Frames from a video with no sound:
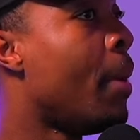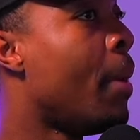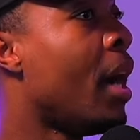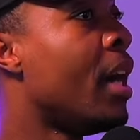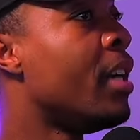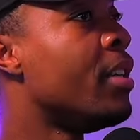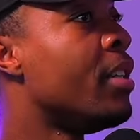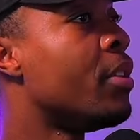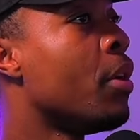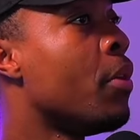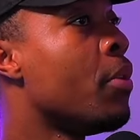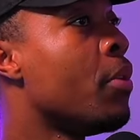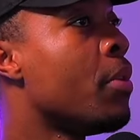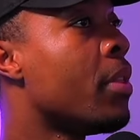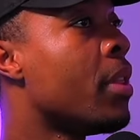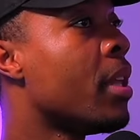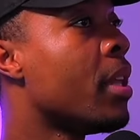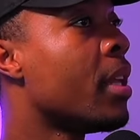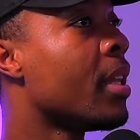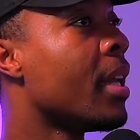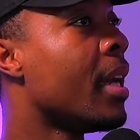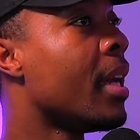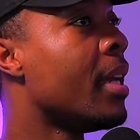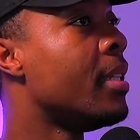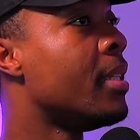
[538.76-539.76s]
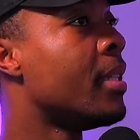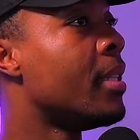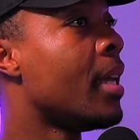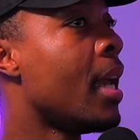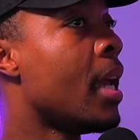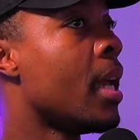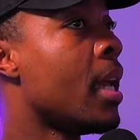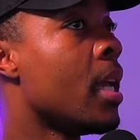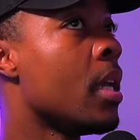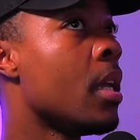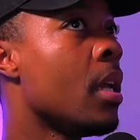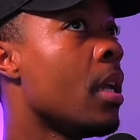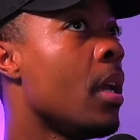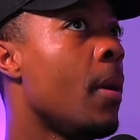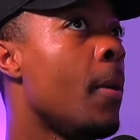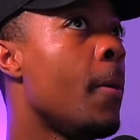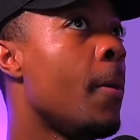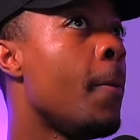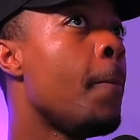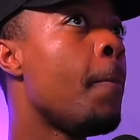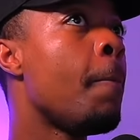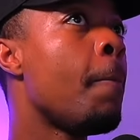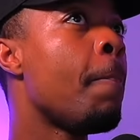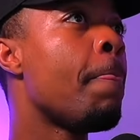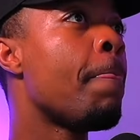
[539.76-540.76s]
But I don't think that is a.
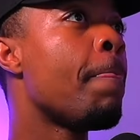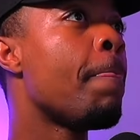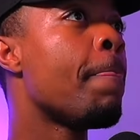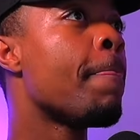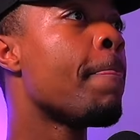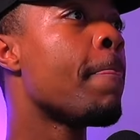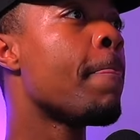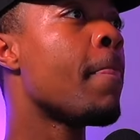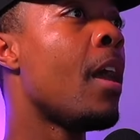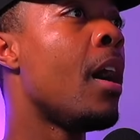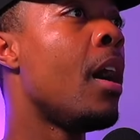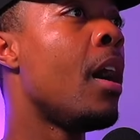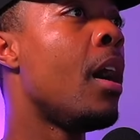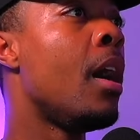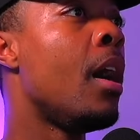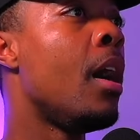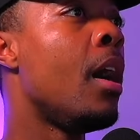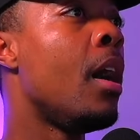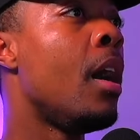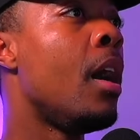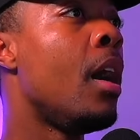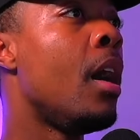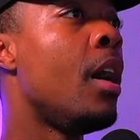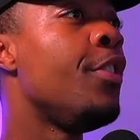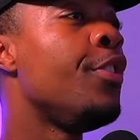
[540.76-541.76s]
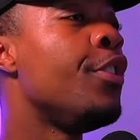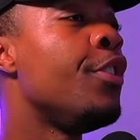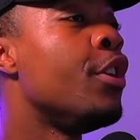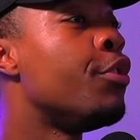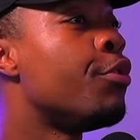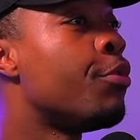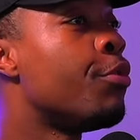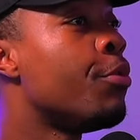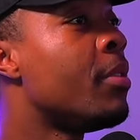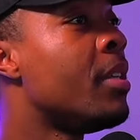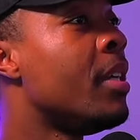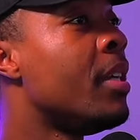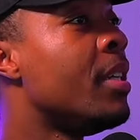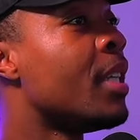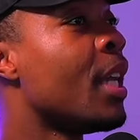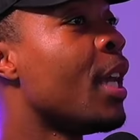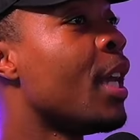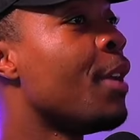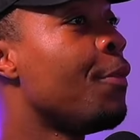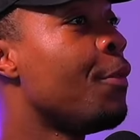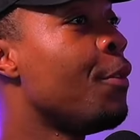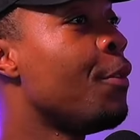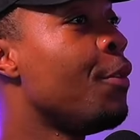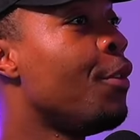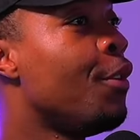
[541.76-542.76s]
The truth is,
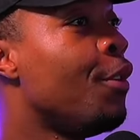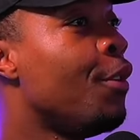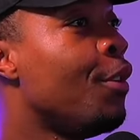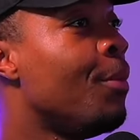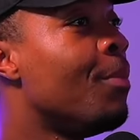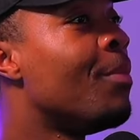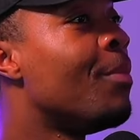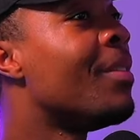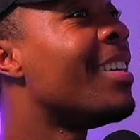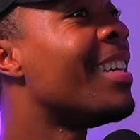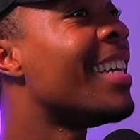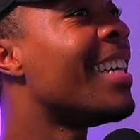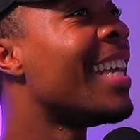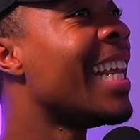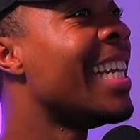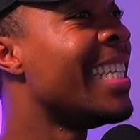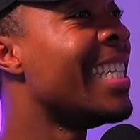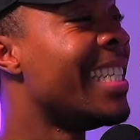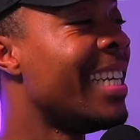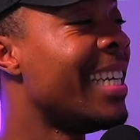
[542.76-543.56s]
if you're in